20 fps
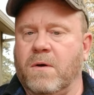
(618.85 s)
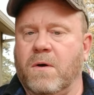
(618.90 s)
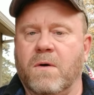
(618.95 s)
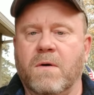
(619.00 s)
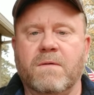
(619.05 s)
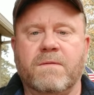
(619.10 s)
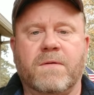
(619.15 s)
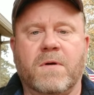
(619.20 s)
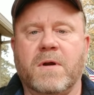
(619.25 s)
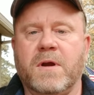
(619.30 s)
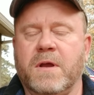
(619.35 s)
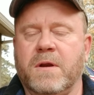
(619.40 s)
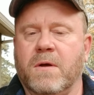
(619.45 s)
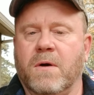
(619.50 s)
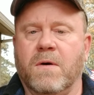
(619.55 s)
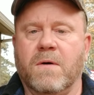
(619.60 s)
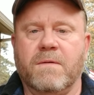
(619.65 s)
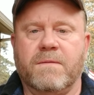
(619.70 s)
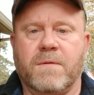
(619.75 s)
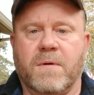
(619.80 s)
over and
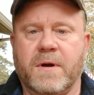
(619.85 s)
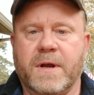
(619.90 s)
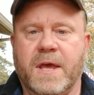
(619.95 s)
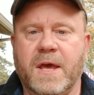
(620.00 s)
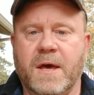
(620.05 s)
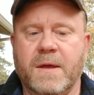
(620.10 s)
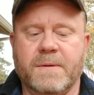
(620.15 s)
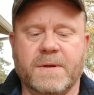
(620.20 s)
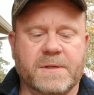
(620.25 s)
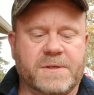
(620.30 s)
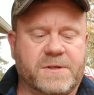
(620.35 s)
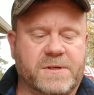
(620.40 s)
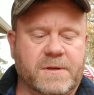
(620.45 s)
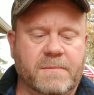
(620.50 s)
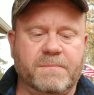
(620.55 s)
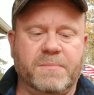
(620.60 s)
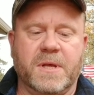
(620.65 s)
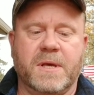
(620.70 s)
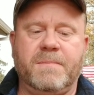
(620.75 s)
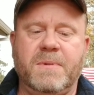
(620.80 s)
over again
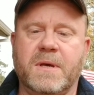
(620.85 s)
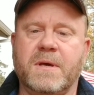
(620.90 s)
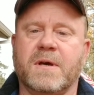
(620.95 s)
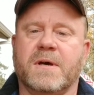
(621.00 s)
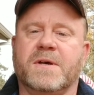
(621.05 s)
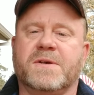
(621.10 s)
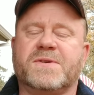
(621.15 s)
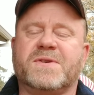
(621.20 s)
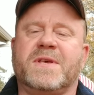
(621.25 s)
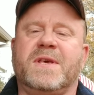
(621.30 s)
simply because